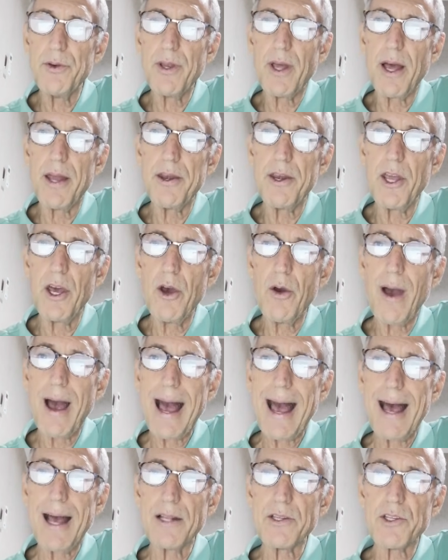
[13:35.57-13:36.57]
not know
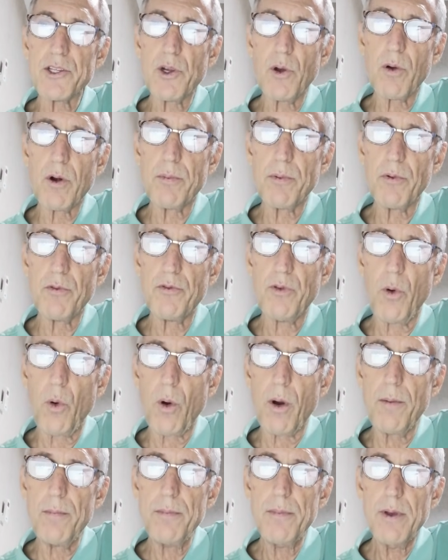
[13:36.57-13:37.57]
how it's going to
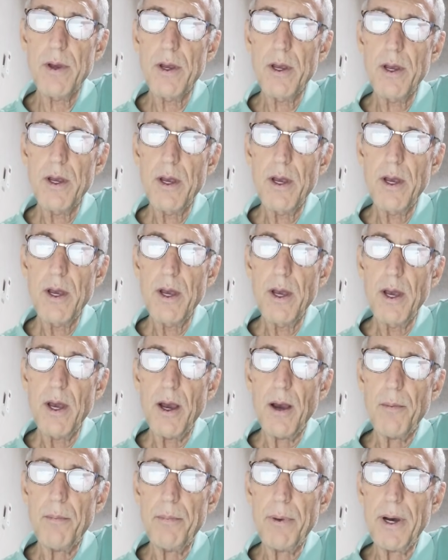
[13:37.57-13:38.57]
perform,
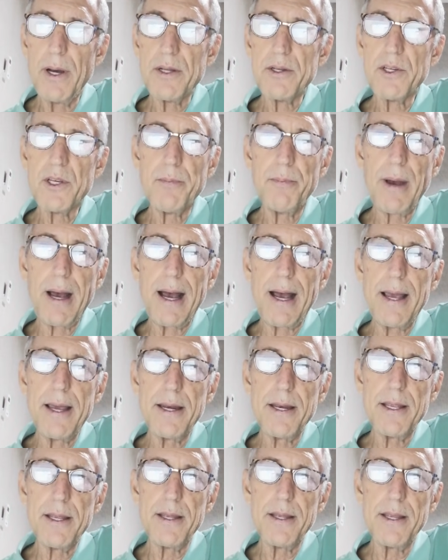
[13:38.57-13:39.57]
but to buy
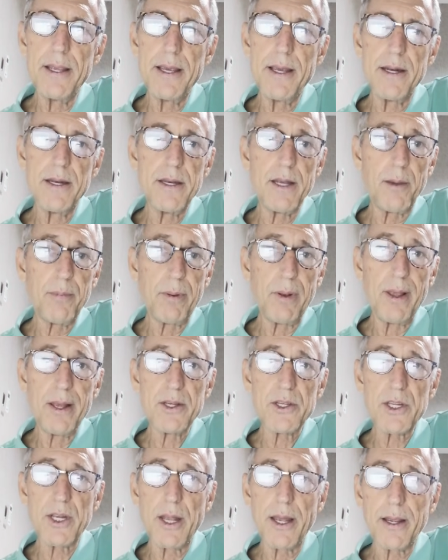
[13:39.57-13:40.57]
it in a
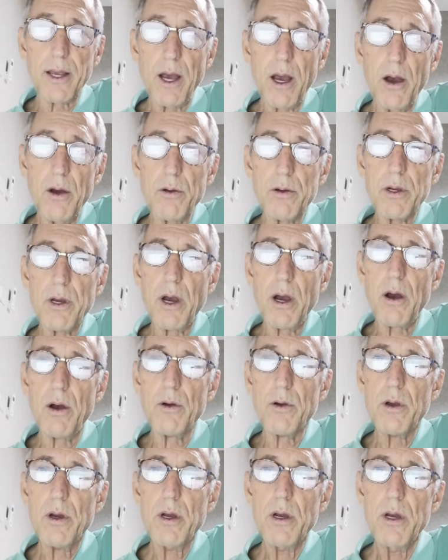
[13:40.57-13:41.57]
place like Hong
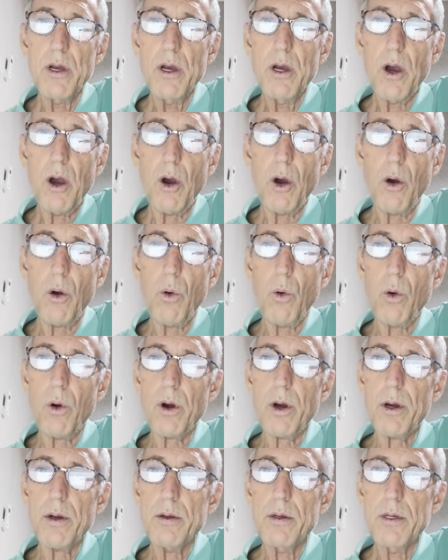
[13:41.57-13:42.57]
Kong
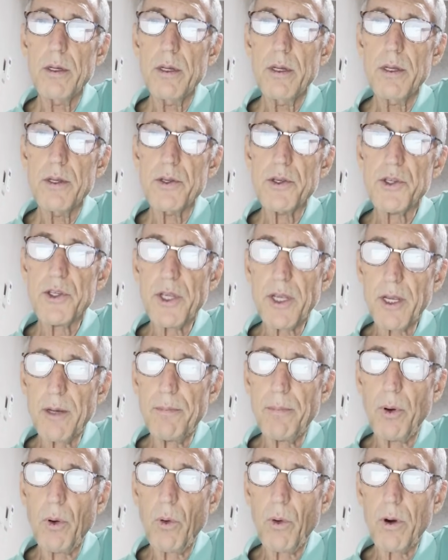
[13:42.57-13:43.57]
or
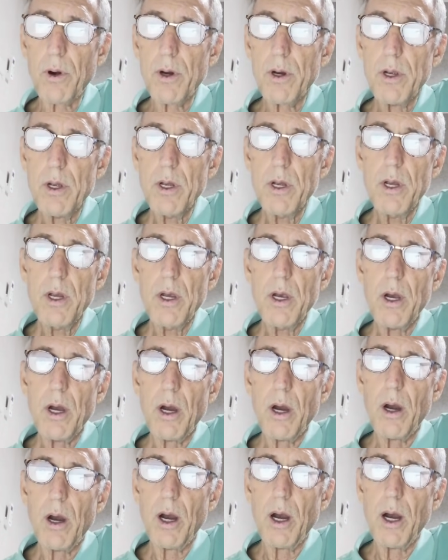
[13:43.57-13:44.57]
Singapore,
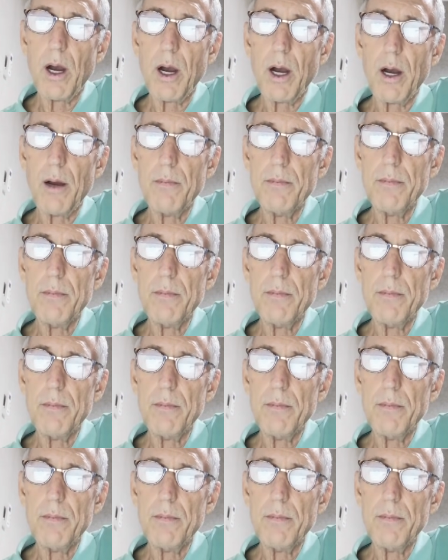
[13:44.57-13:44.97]
because